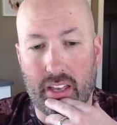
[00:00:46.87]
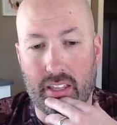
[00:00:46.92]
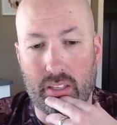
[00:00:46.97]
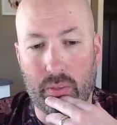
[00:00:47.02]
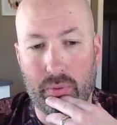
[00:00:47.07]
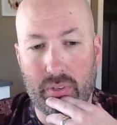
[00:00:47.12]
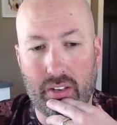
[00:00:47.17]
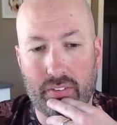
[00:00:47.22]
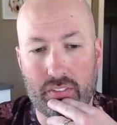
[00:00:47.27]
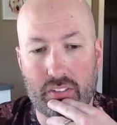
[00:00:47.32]

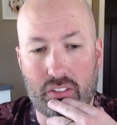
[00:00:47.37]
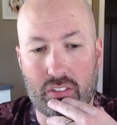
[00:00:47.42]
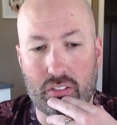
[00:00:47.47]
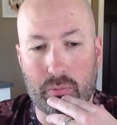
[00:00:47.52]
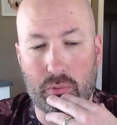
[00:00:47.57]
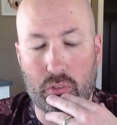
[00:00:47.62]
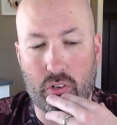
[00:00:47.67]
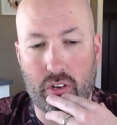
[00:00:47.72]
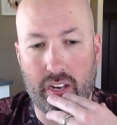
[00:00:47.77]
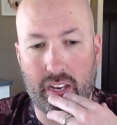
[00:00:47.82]
Then we'd have to
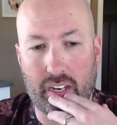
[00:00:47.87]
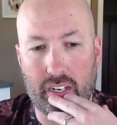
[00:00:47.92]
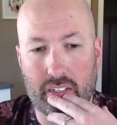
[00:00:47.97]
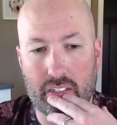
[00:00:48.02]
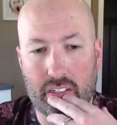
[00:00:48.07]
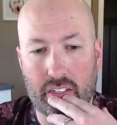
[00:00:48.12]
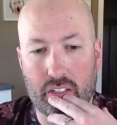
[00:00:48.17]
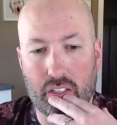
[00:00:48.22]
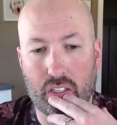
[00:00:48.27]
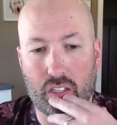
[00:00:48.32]

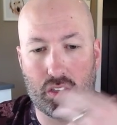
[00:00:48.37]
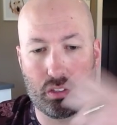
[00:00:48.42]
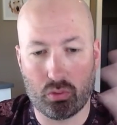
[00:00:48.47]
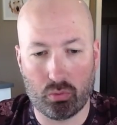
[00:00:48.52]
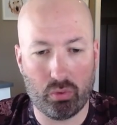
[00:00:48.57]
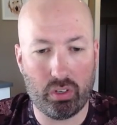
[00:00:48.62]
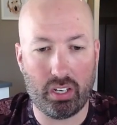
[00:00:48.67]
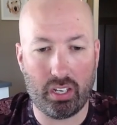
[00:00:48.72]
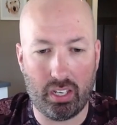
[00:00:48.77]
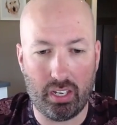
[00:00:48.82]
subtract
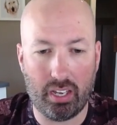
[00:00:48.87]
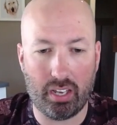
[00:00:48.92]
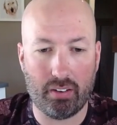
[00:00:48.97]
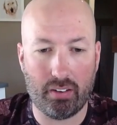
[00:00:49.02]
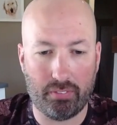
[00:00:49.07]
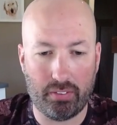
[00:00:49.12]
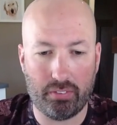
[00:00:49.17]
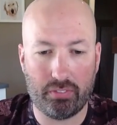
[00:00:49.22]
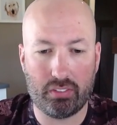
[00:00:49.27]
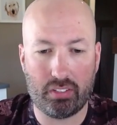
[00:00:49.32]
3, and
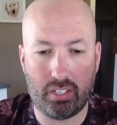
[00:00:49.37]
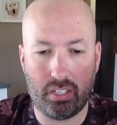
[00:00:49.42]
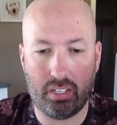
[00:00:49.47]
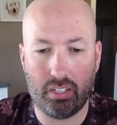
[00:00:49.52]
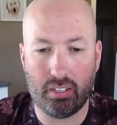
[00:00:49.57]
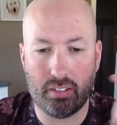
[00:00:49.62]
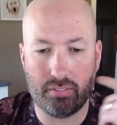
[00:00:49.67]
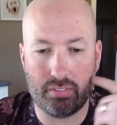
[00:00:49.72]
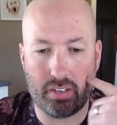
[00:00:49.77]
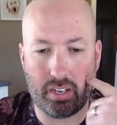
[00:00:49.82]

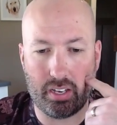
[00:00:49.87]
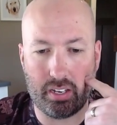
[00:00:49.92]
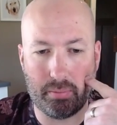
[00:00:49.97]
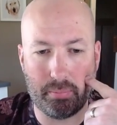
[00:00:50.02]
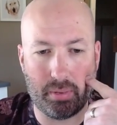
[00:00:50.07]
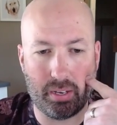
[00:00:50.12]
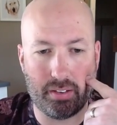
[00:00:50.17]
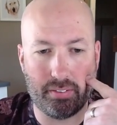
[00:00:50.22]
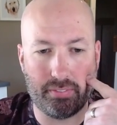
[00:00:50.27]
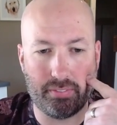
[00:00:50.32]
15 divided
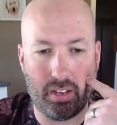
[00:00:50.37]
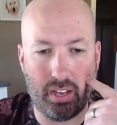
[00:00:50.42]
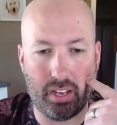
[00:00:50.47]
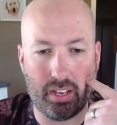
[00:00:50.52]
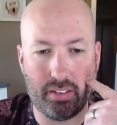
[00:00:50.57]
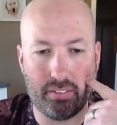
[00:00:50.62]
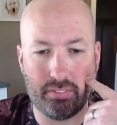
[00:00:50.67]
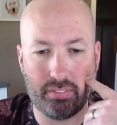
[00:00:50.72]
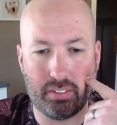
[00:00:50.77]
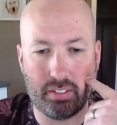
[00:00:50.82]
by
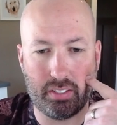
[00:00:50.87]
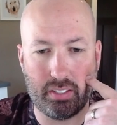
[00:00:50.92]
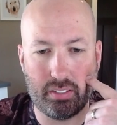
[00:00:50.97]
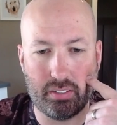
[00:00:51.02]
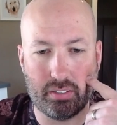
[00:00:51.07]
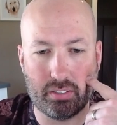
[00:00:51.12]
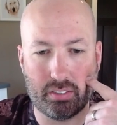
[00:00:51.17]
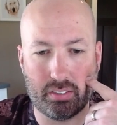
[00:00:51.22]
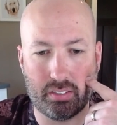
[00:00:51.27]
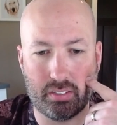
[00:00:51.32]
5
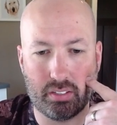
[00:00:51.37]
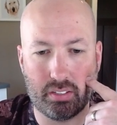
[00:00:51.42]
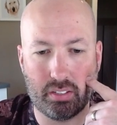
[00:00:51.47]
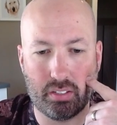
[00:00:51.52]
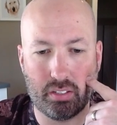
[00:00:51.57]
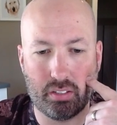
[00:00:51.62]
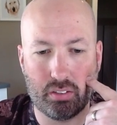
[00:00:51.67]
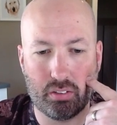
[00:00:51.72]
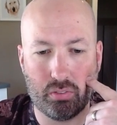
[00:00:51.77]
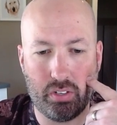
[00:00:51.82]
is
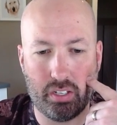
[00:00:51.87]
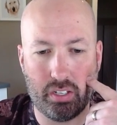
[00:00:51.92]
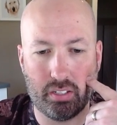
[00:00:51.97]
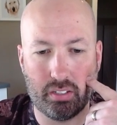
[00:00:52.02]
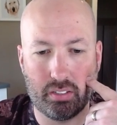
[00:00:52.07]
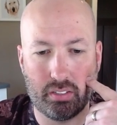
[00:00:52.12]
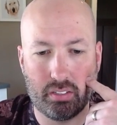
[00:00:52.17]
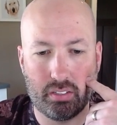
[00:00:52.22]
3.